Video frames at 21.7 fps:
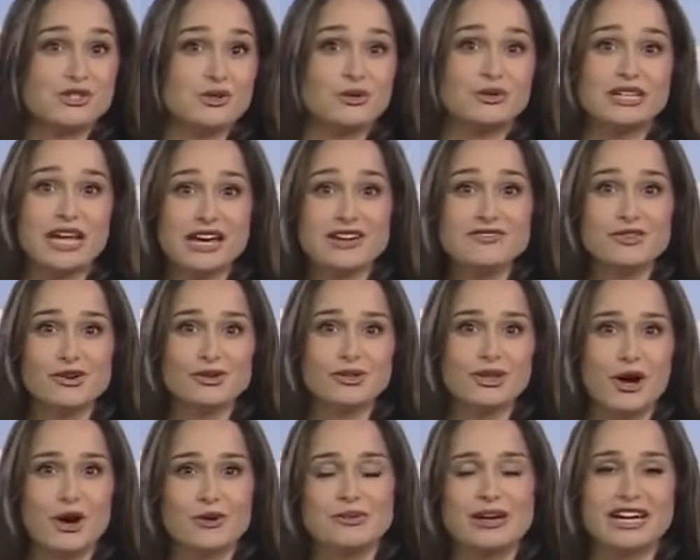so a lot of
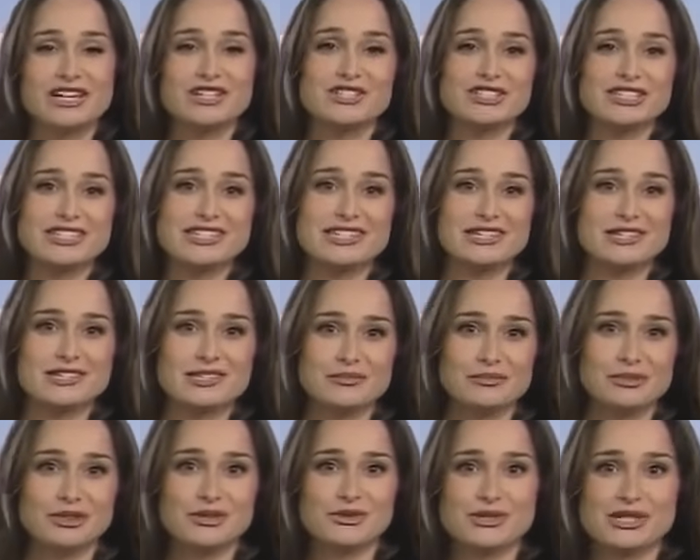Oklahoma actually seeing
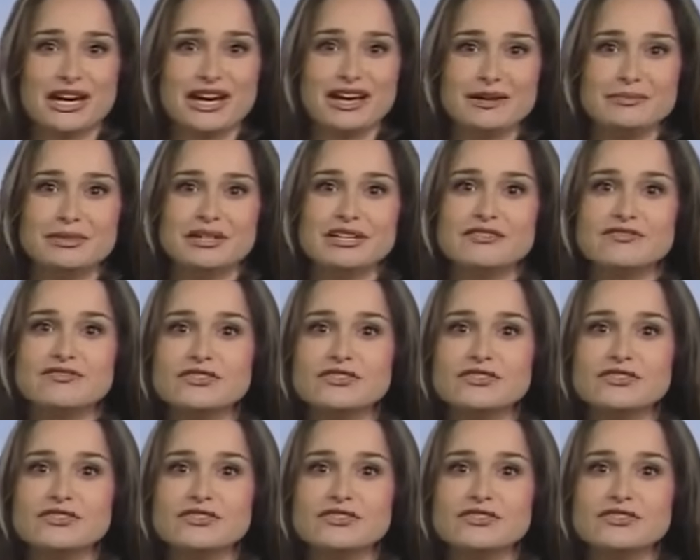some blue sky, but it